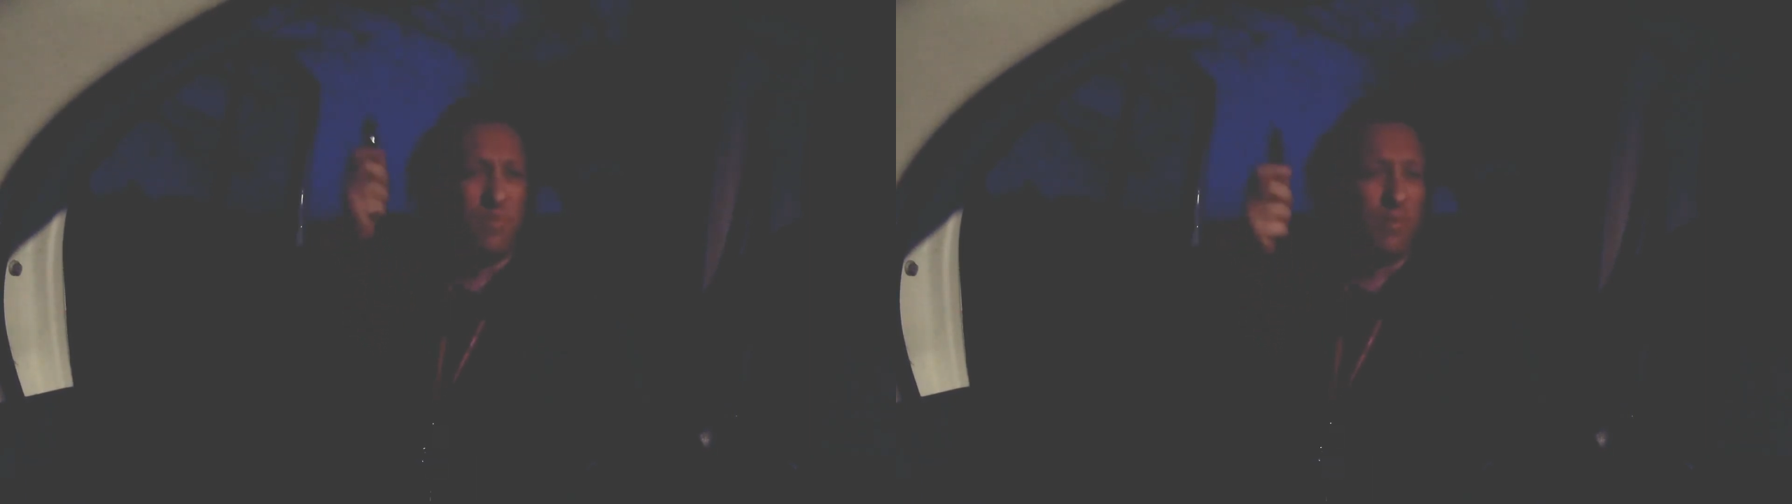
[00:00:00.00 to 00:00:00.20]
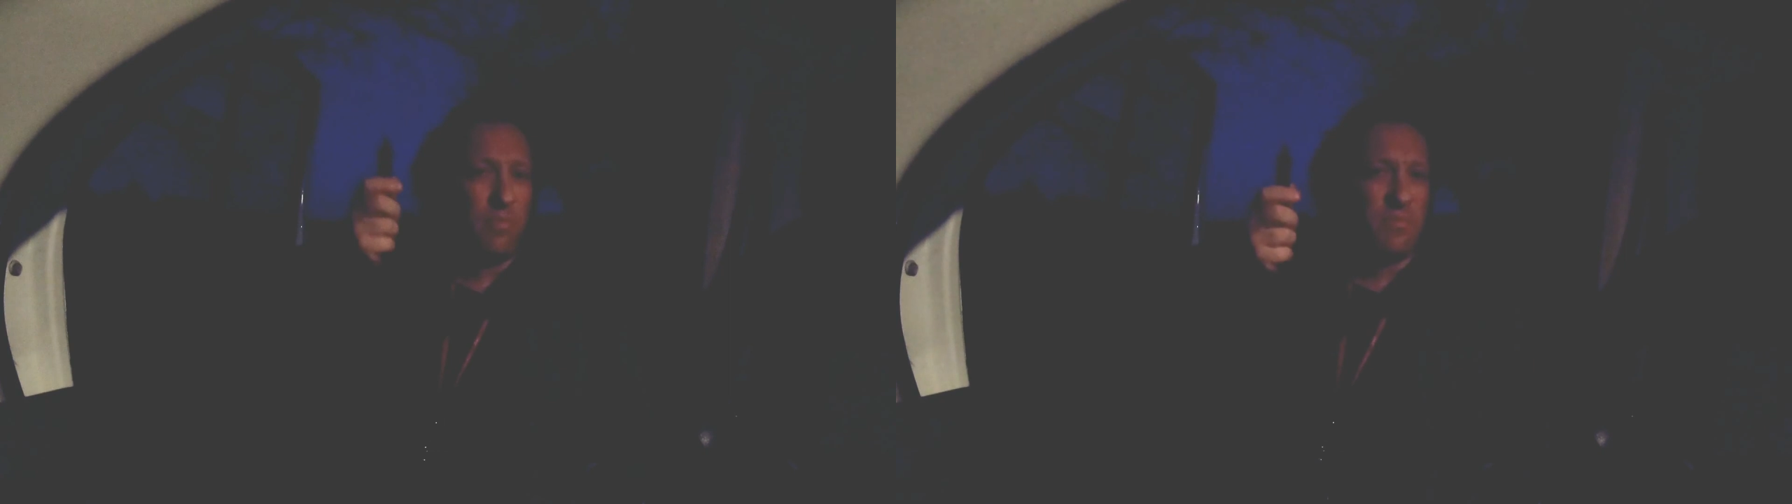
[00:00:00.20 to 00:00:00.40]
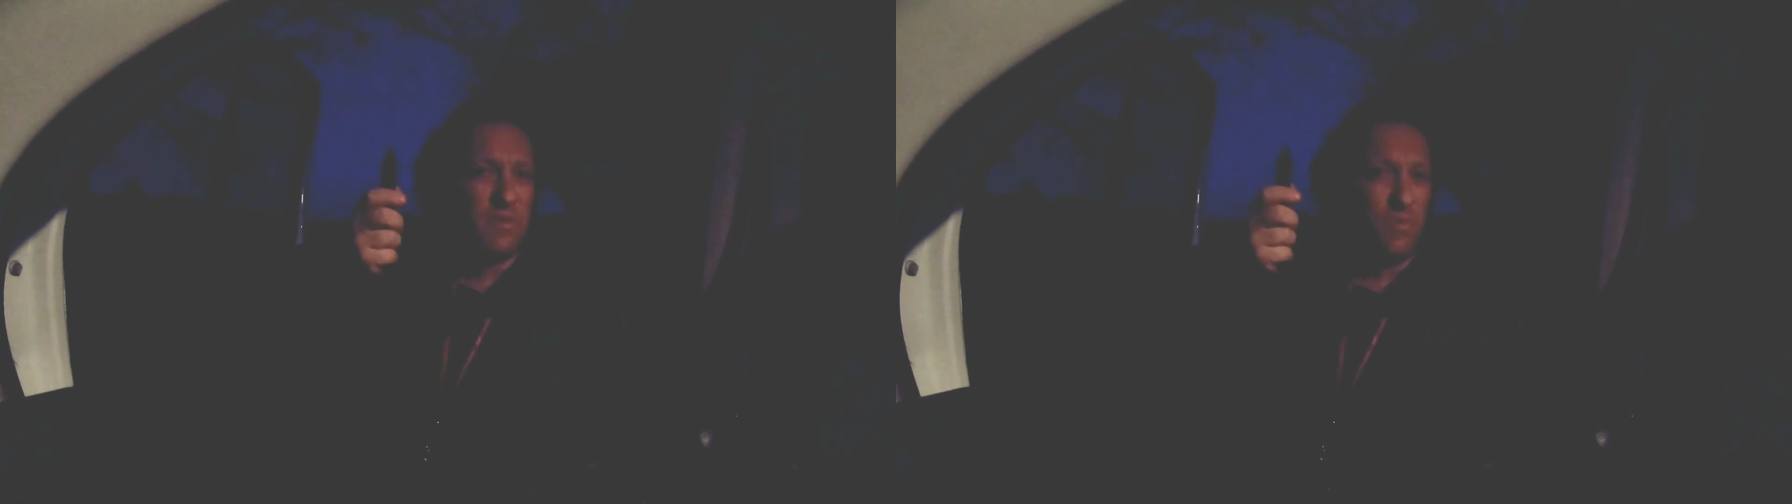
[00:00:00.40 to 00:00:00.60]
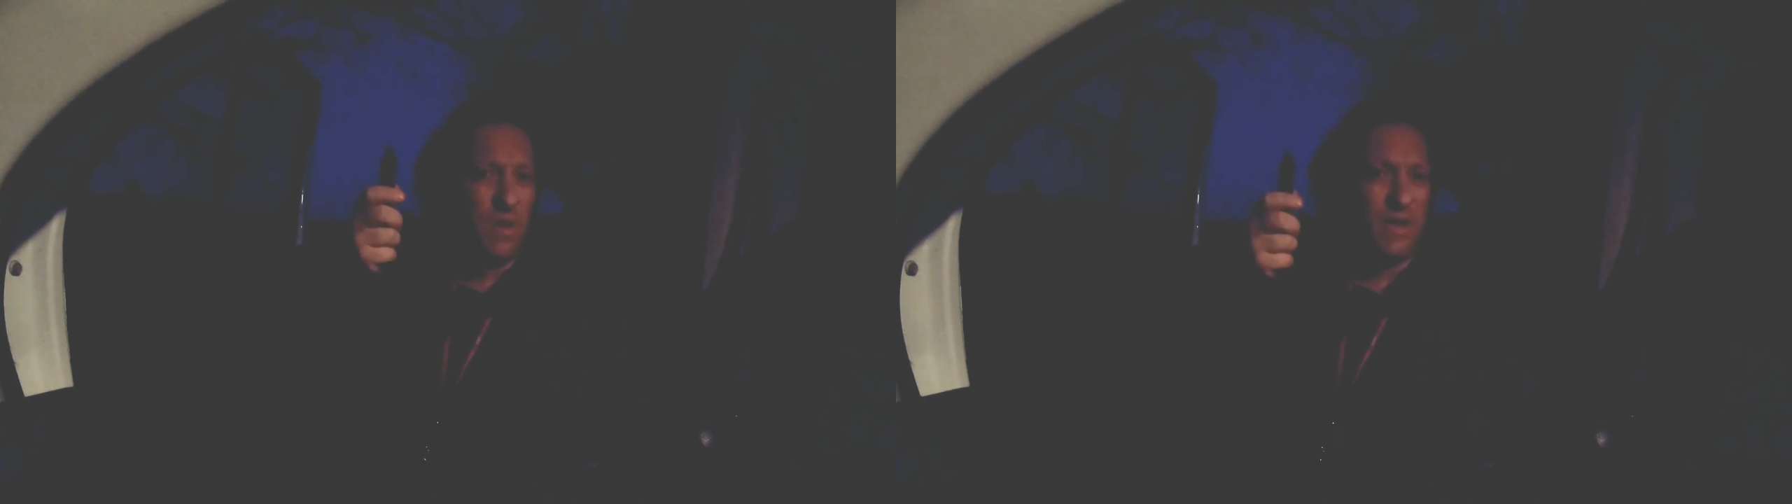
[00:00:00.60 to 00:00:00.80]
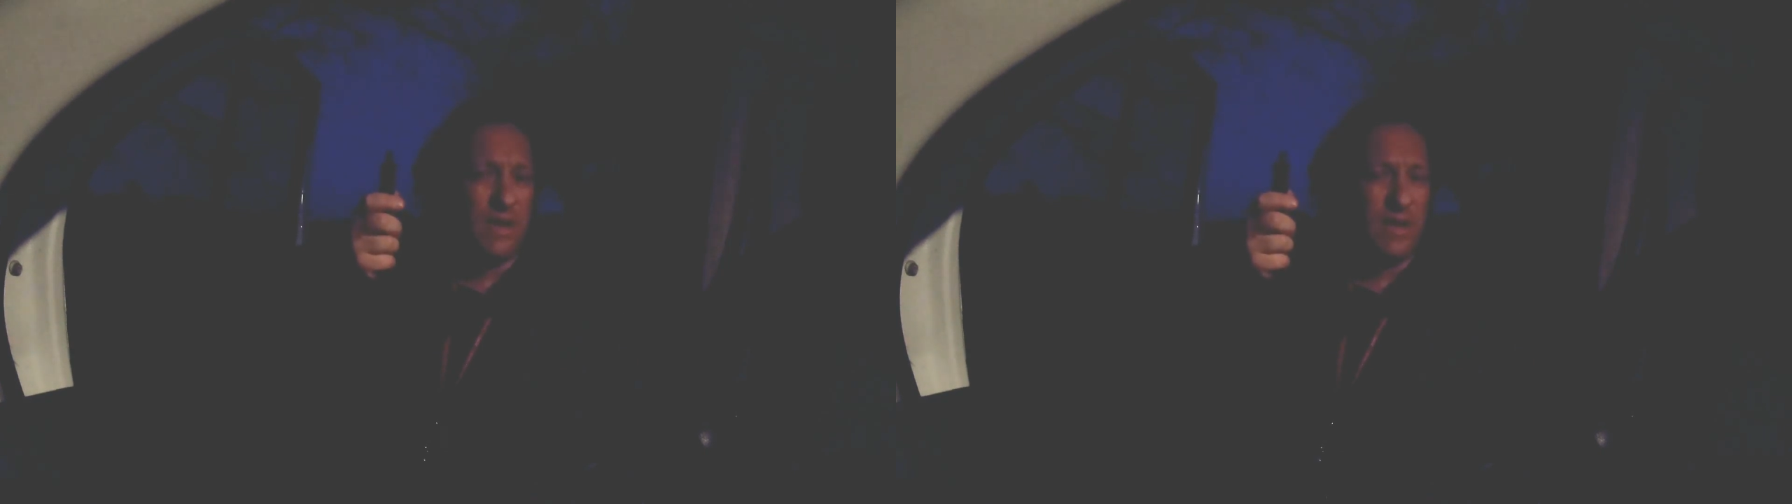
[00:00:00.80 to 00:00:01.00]
problems at
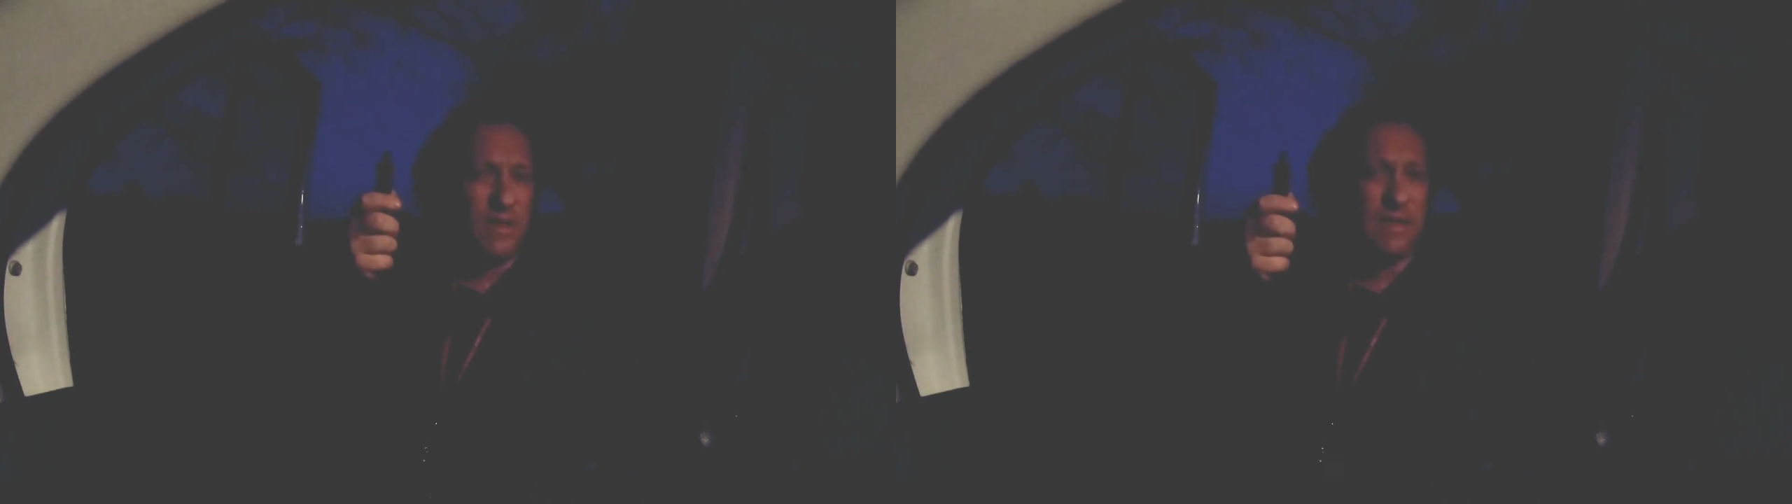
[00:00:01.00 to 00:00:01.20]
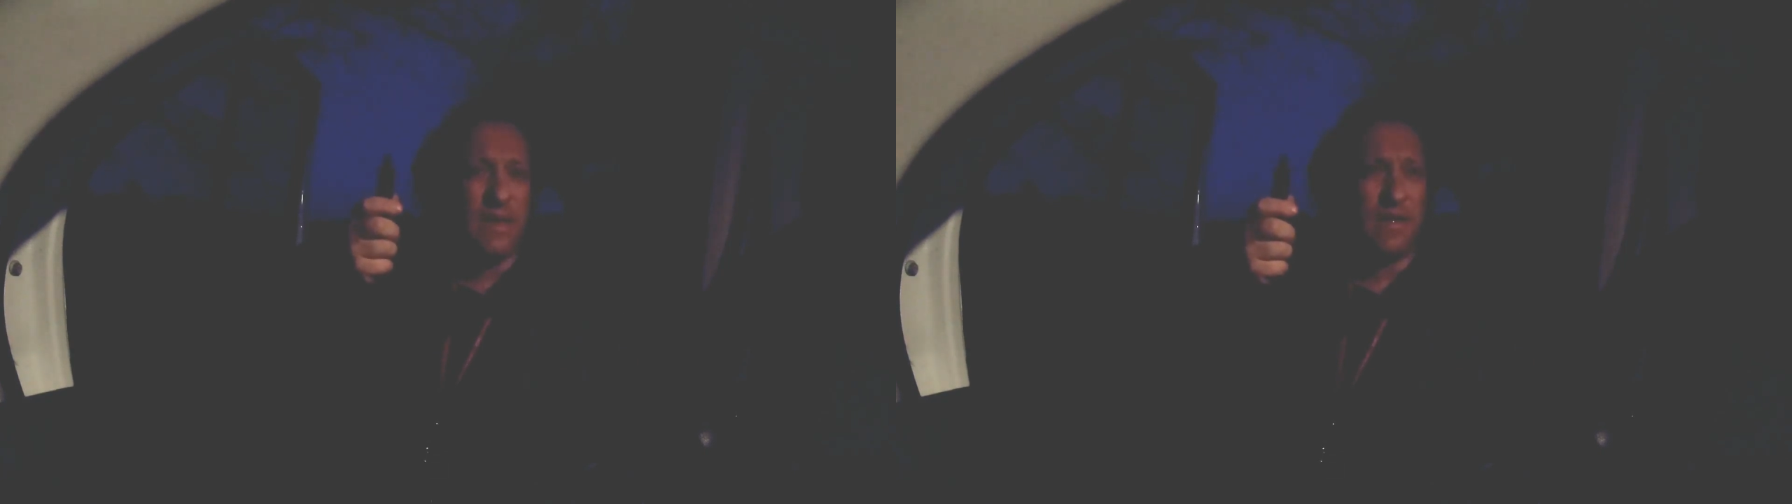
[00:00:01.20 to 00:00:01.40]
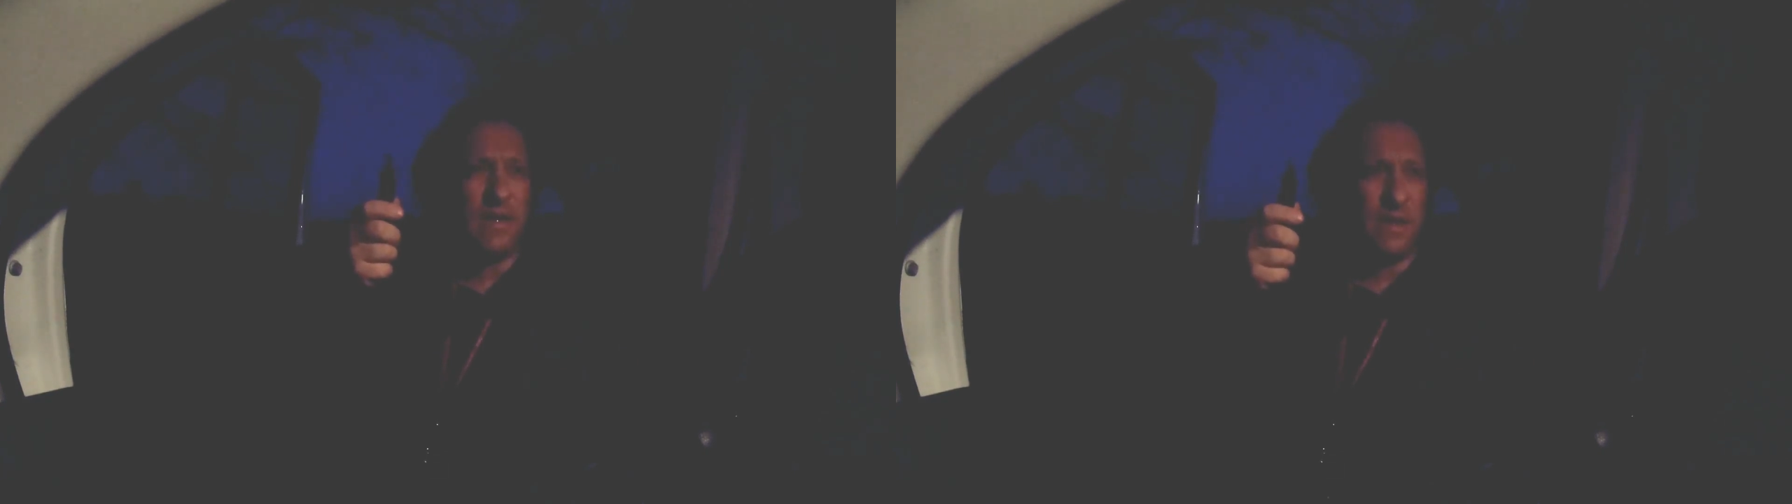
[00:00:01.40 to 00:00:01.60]
work and this that and the